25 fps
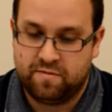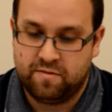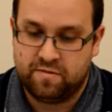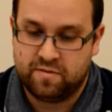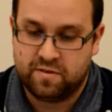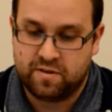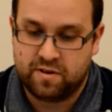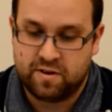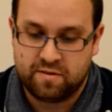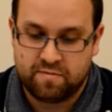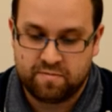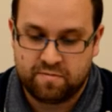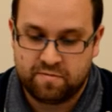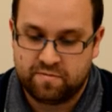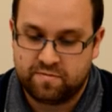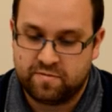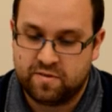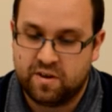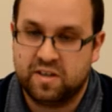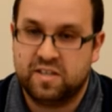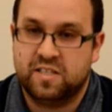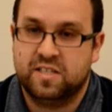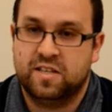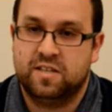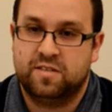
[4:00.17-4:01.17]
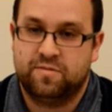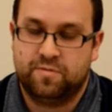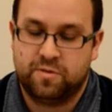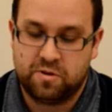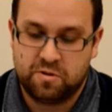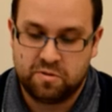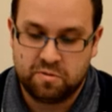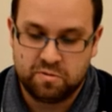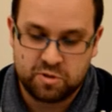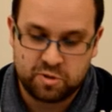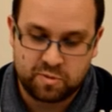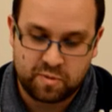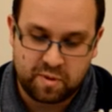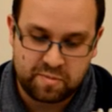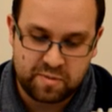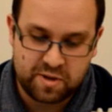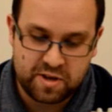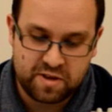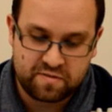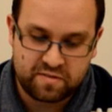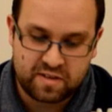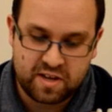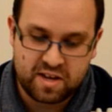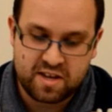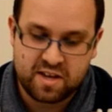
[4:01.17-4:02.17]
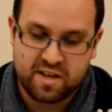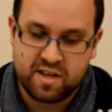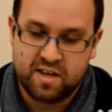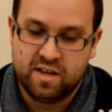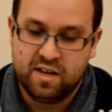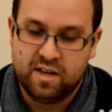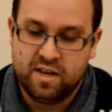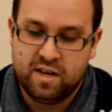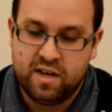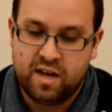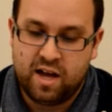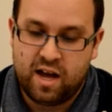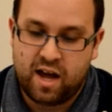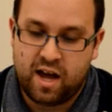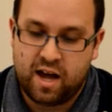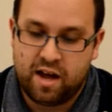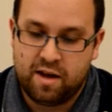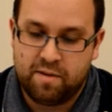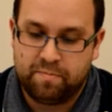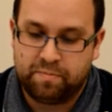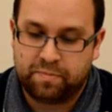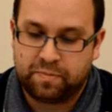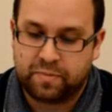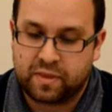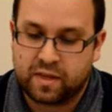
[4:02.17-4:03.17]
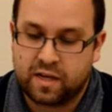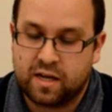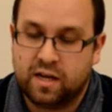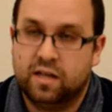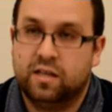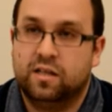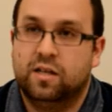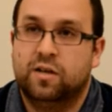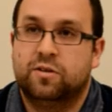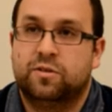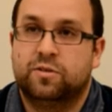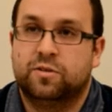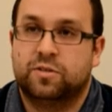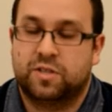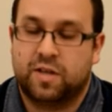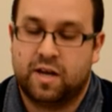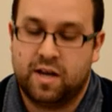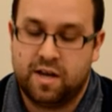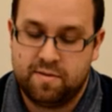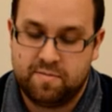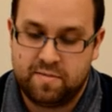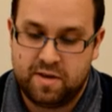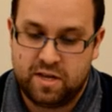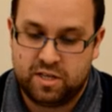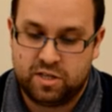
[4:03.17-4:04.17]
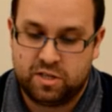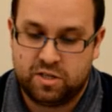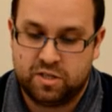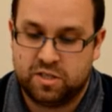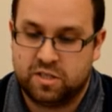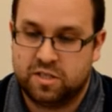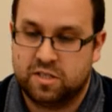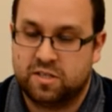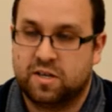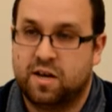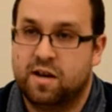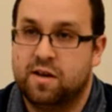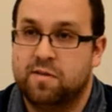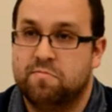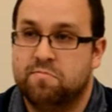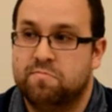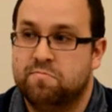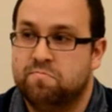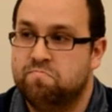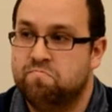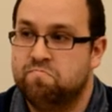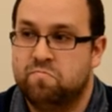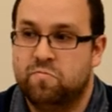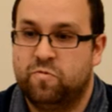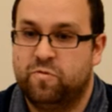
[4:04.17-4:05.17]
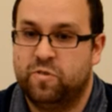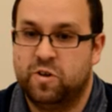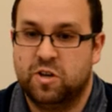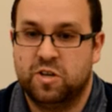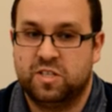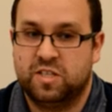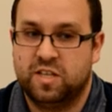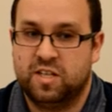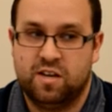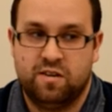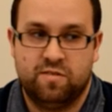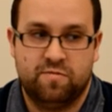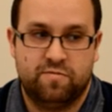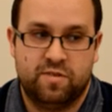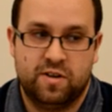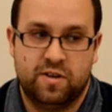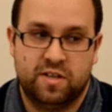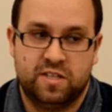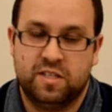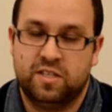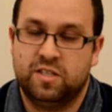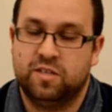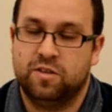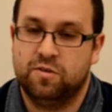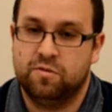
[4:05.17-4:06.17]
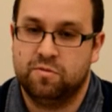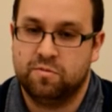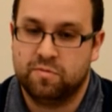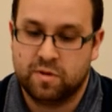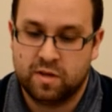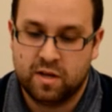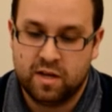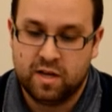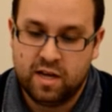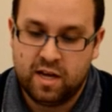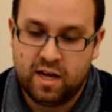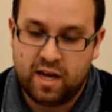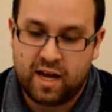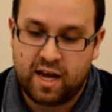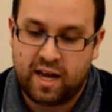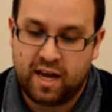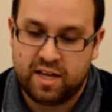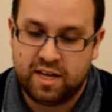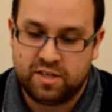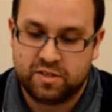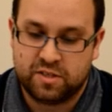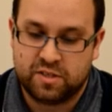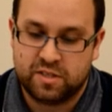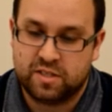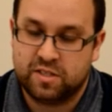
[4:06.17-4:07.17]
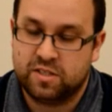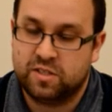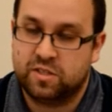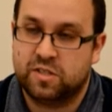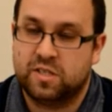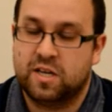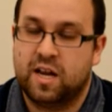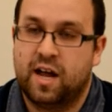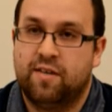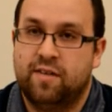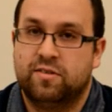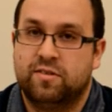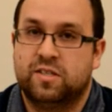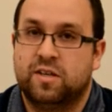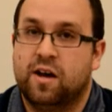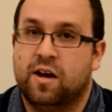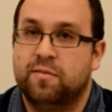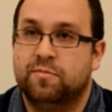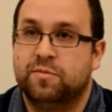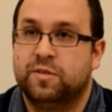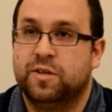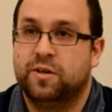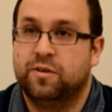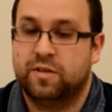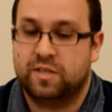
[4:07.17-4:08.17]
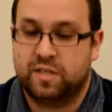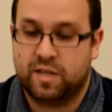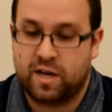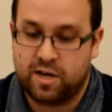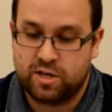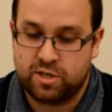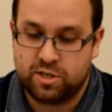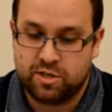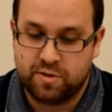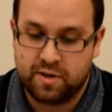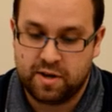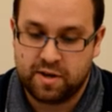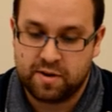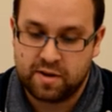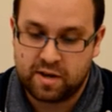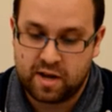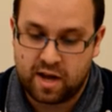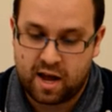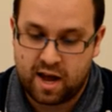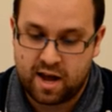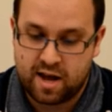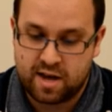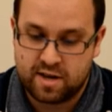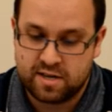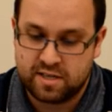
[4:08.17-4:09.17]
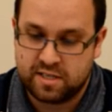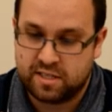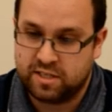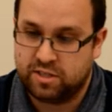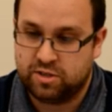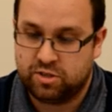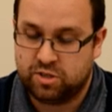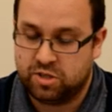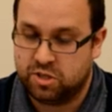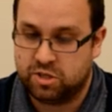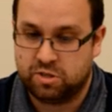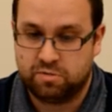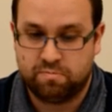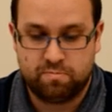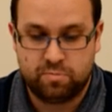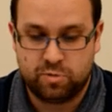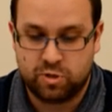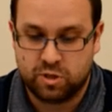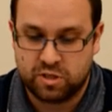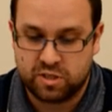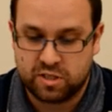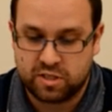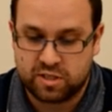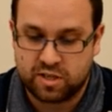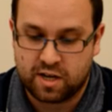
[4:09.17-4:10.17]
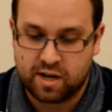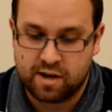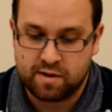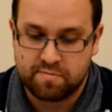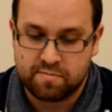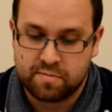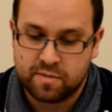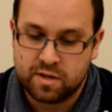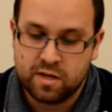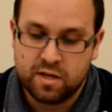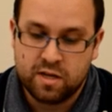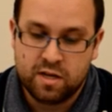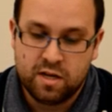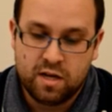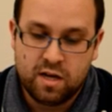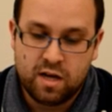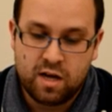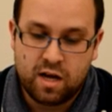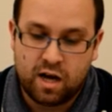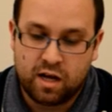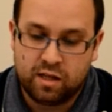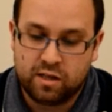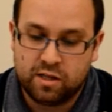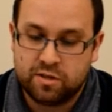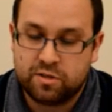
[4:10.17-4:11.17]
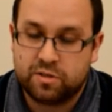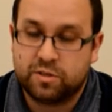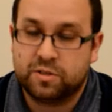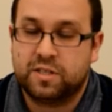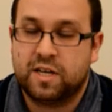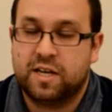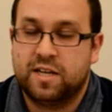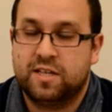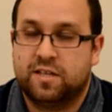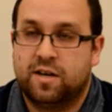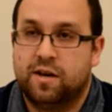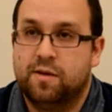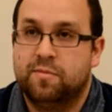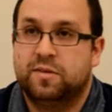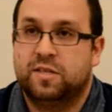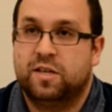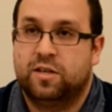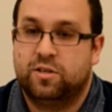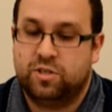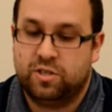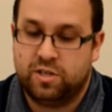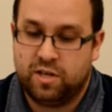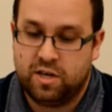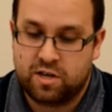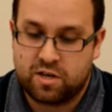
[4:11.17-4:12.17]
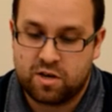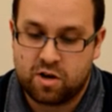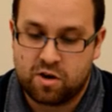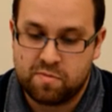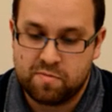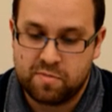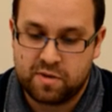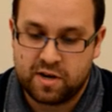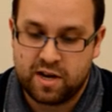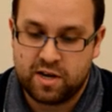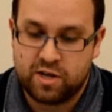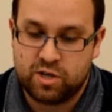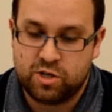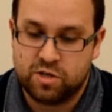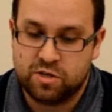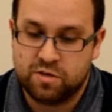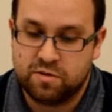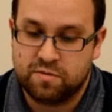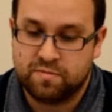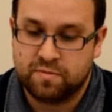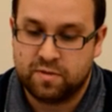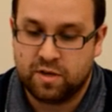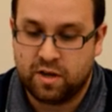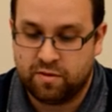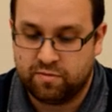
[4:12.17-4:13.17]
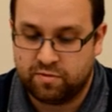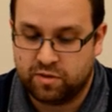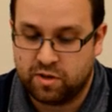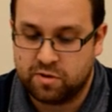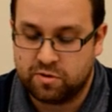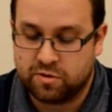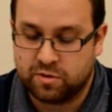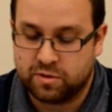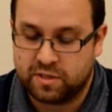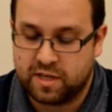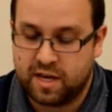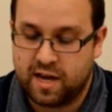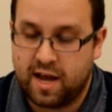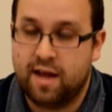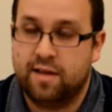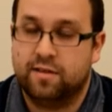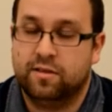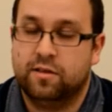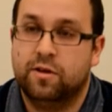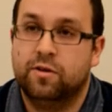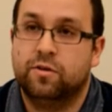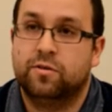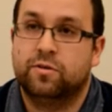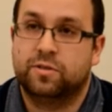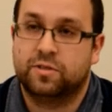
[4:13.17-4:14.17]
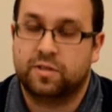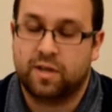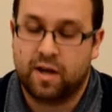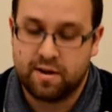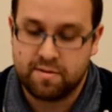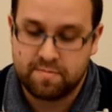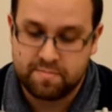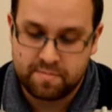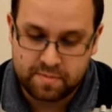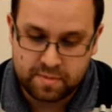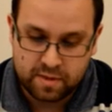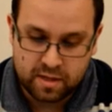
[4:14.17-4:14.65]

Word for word: of the 9th, 1984, which is my birthday. Um, a local time is just a time 1332. Uh, it doesn't, doesn't have a time zone attached to it, and it's just, just a time. A local date time is actually a combination of local date and local time.